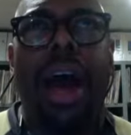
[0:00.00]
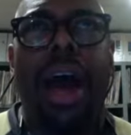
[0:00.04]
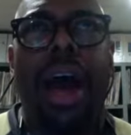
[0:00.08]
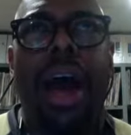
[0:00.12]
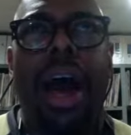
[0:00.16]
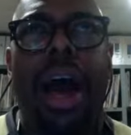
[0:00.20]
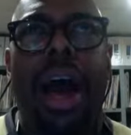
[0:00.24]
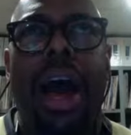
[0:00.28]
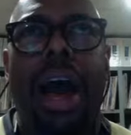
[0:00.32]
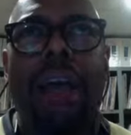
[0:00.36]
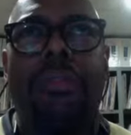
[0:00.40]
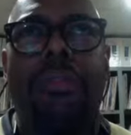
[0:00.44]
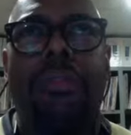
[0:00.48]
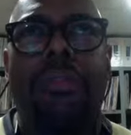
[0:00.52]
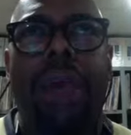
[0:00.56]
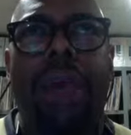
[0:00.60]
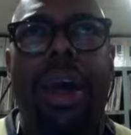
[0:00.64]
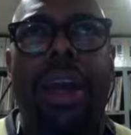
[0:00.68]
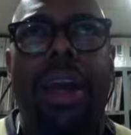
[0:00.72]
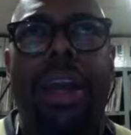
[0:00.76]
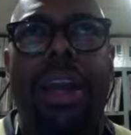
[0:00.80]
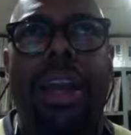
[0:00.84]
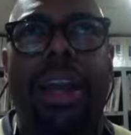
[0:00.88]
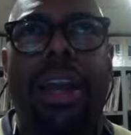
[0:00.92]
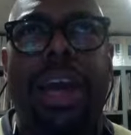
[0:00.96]
I
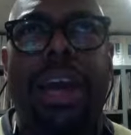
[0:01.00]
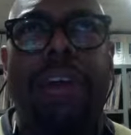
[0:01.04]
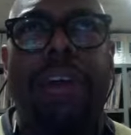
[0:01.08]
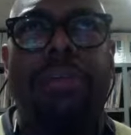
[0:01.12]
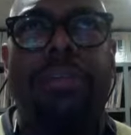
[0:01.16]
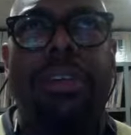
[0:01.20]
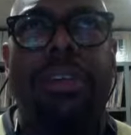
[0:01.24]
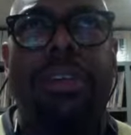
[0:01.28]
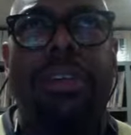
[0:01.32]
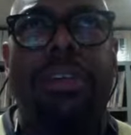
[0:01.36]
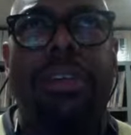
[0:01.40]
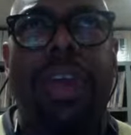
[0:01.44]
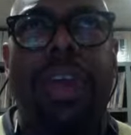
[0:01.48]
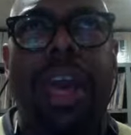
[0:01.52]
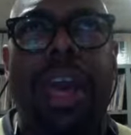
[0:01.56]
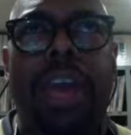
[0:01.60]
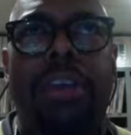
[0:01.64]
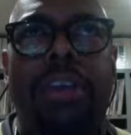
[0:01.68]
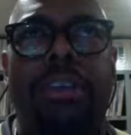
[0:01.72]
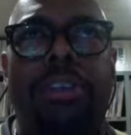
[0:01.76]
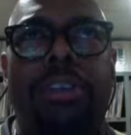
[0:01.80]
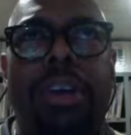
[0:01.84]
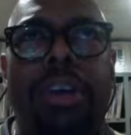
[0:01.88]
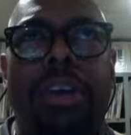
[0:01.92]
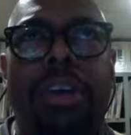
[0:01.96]
find a lot of these
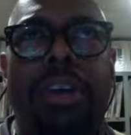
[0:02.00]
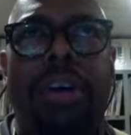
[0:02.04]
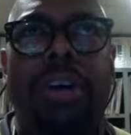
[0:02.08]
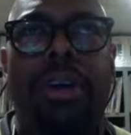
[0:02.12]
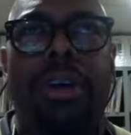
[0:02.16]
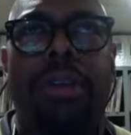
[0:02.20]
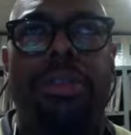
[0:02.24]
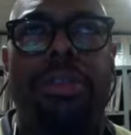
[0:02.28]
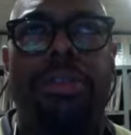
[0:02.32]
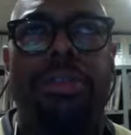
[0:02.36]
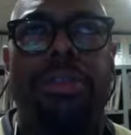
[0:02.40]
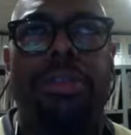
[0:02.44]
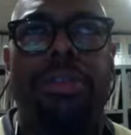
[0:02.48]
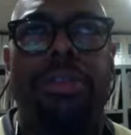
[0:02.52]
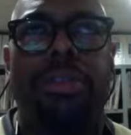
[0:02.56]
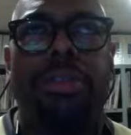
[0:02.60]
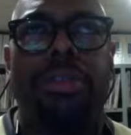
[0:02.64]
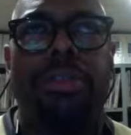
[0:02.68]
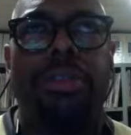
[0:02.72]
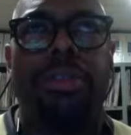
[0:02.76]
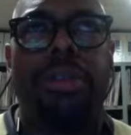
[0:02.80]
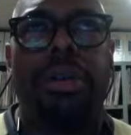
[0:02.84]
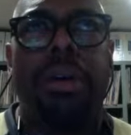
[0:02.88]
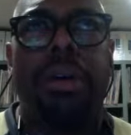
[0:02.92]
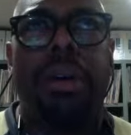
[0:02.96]
ancient
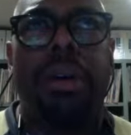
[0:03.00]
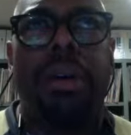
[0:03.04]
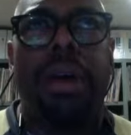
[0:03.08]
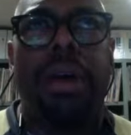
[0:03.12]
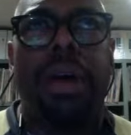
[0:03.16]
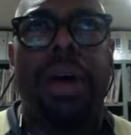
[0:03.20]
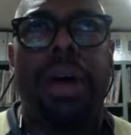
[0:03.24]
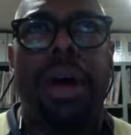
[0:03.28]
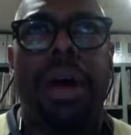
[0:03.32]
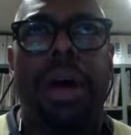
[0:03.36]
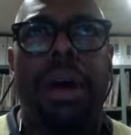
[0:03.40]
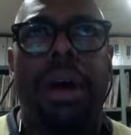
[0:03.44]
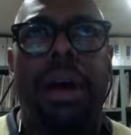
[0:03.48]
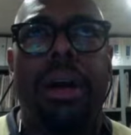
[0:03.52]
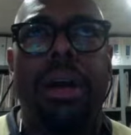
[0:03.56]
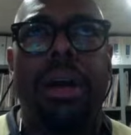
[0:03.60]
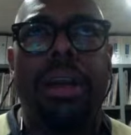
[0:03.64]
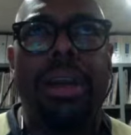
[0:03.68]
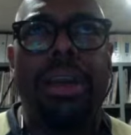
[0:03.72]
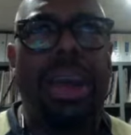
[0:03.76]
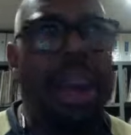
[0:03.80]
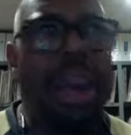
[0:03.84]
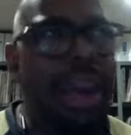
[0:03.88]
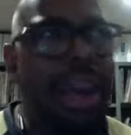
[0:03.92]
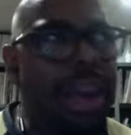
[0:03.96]
cultures, Uh,
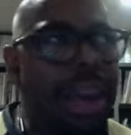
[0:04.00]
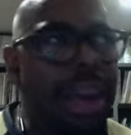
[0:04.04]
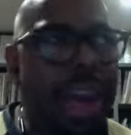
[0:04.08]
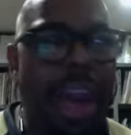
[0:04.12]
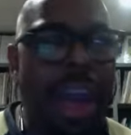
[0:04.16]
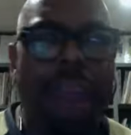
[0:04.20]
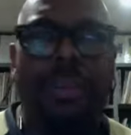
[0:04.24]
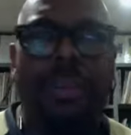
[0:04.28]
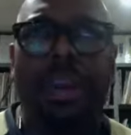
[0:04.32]
yeah, they have their